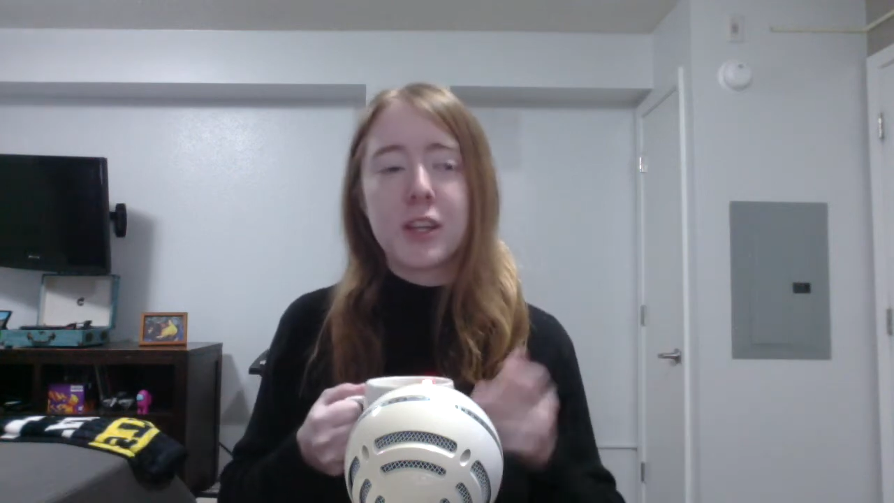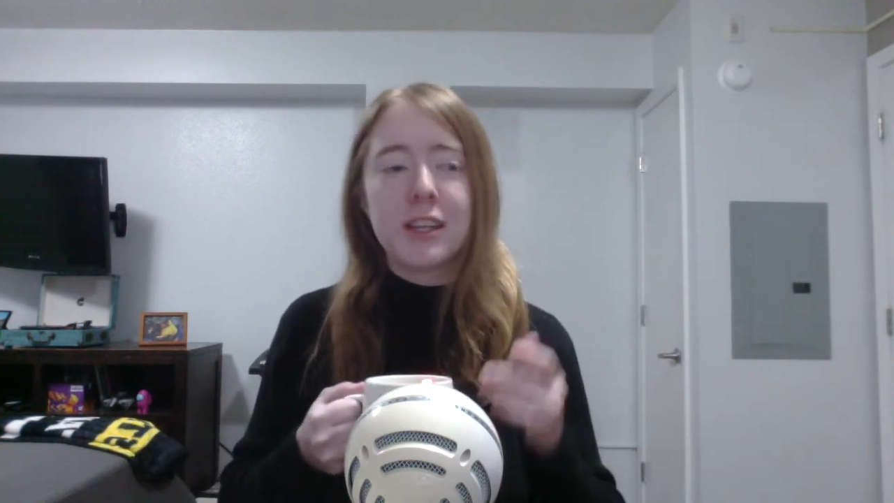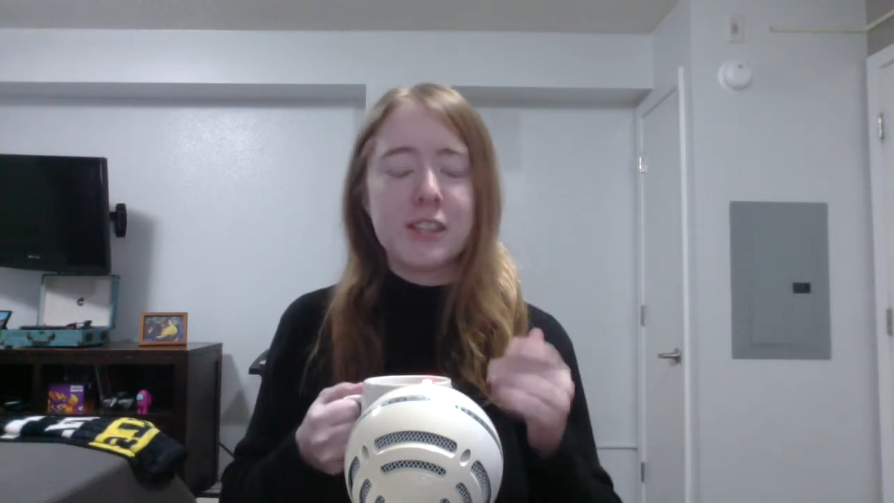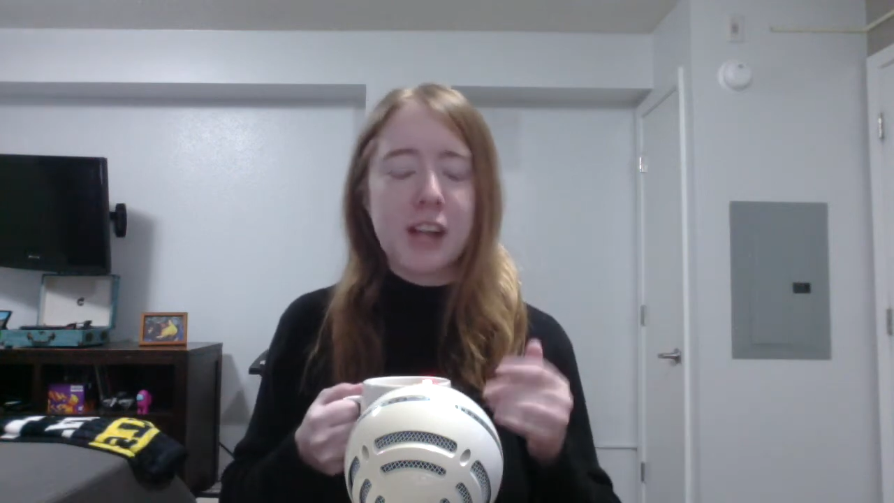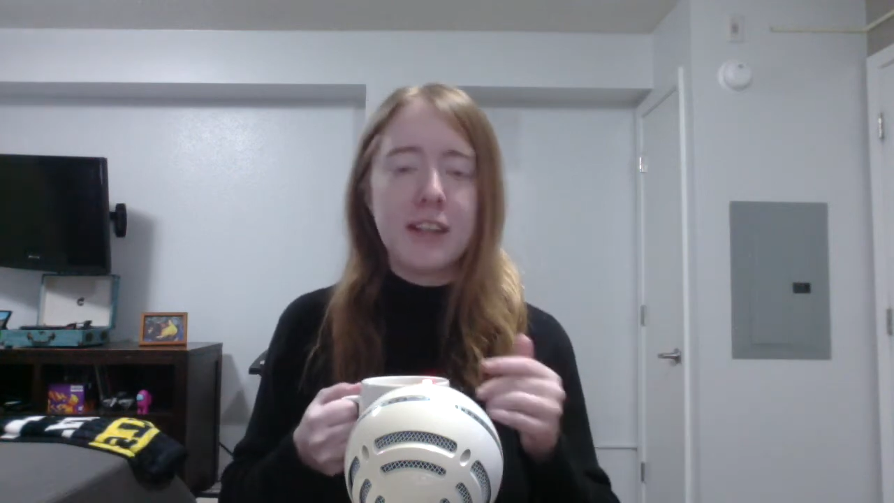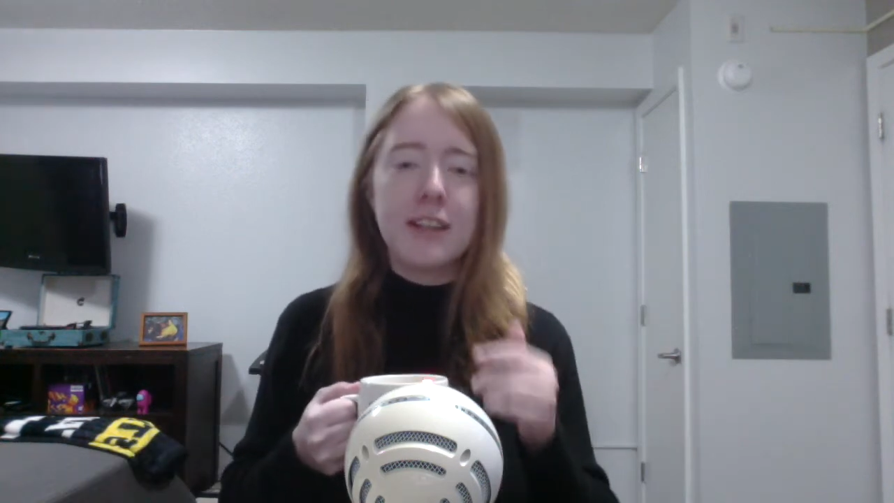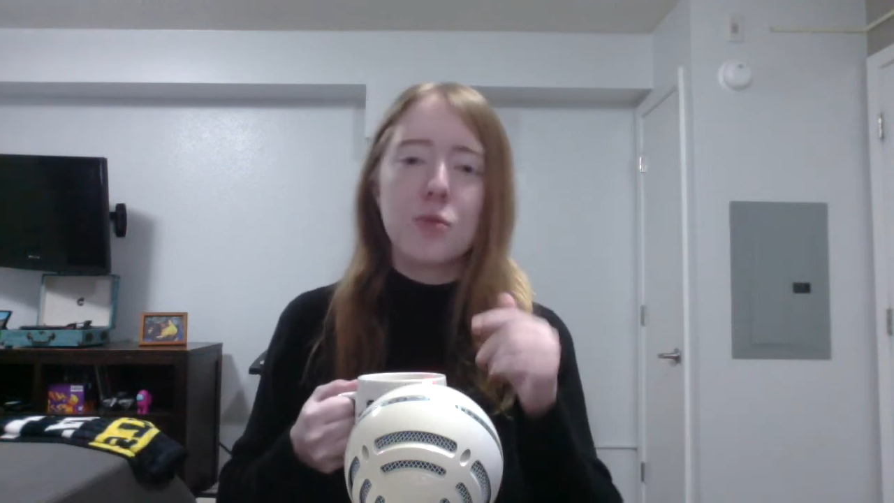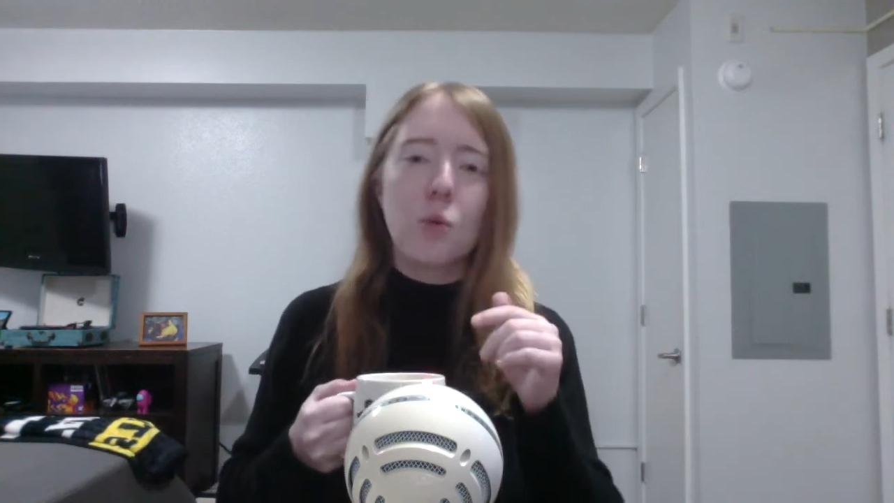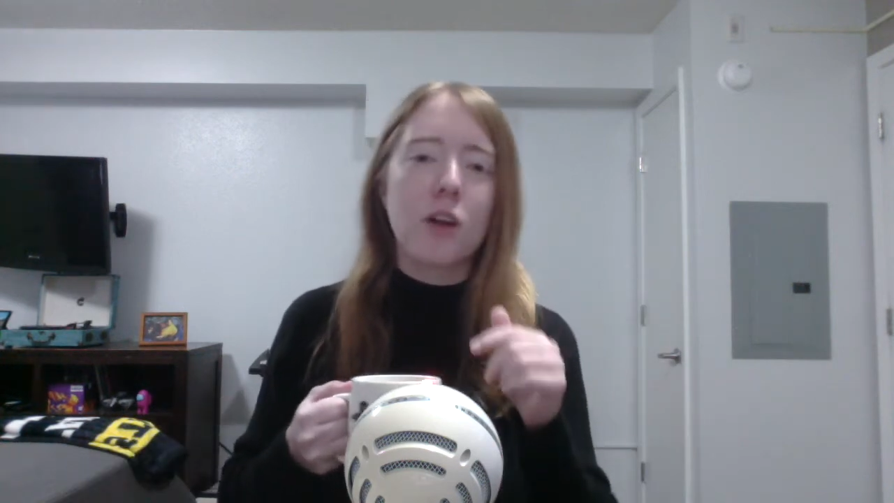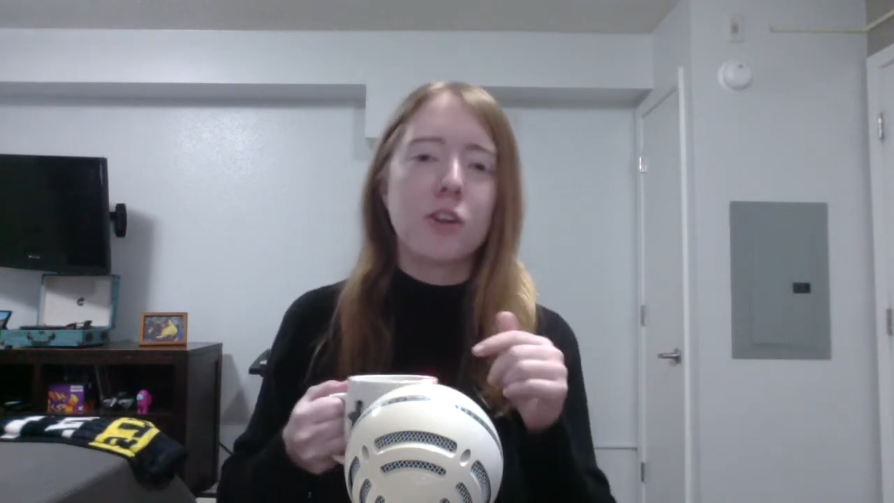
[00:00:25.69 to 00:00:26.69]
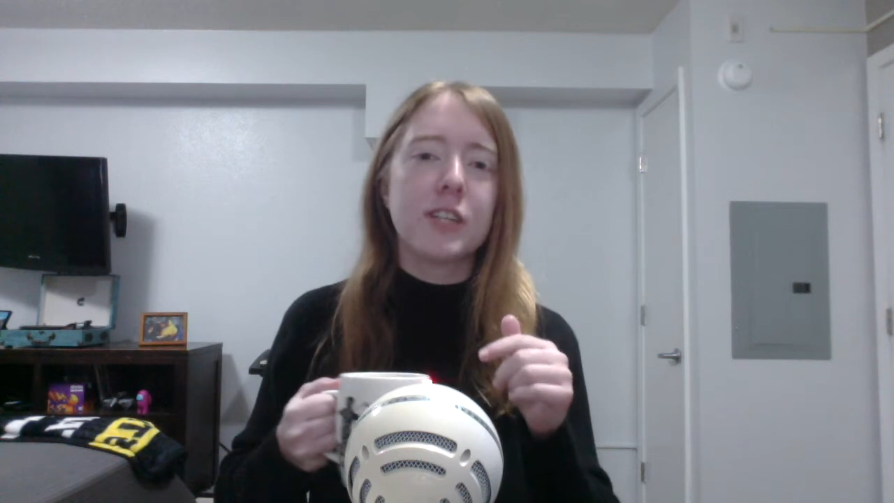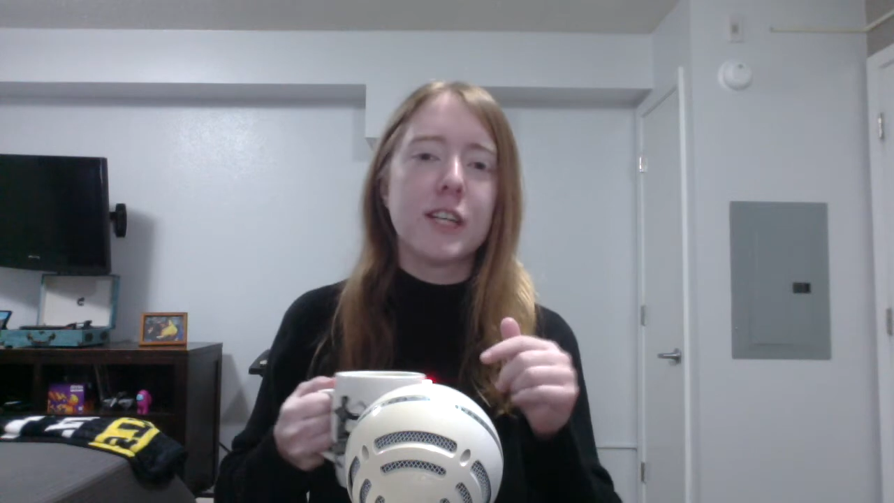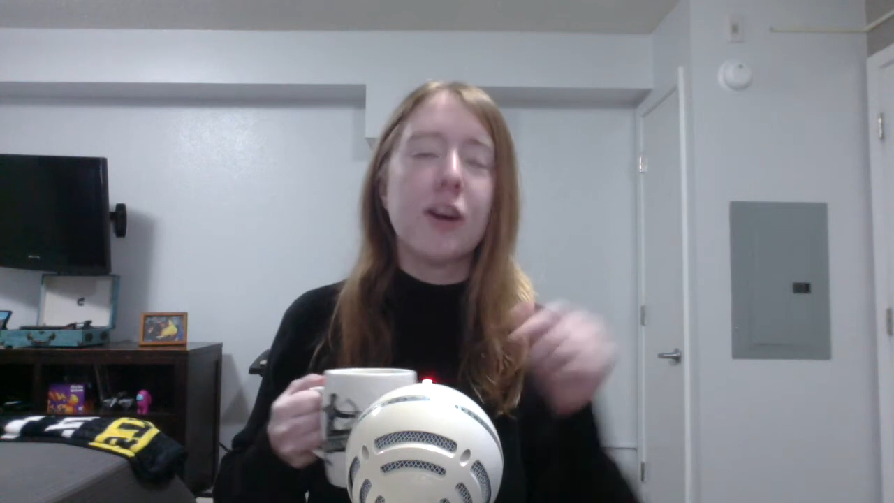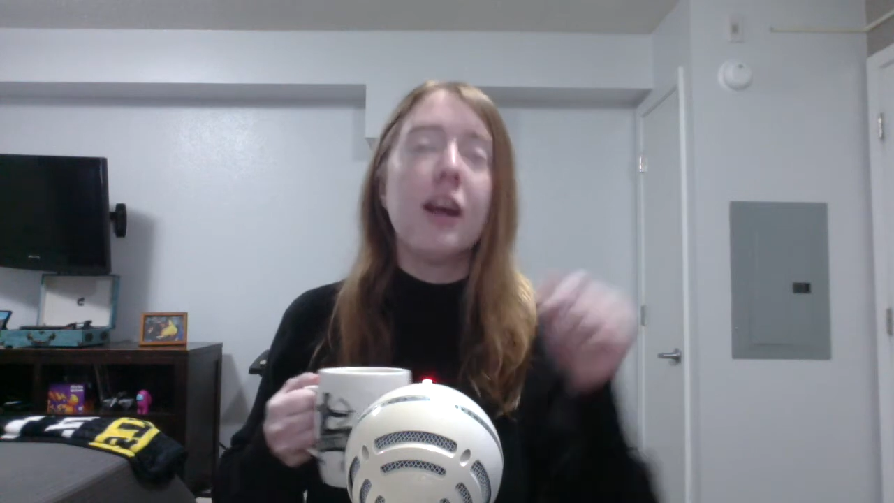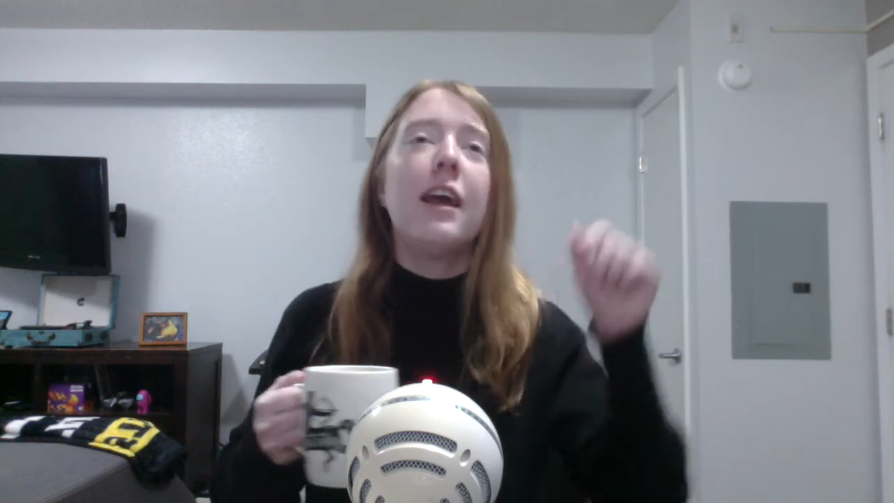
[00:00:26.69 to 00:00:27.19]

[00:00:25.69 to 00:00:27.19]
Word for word: the Chinese water deer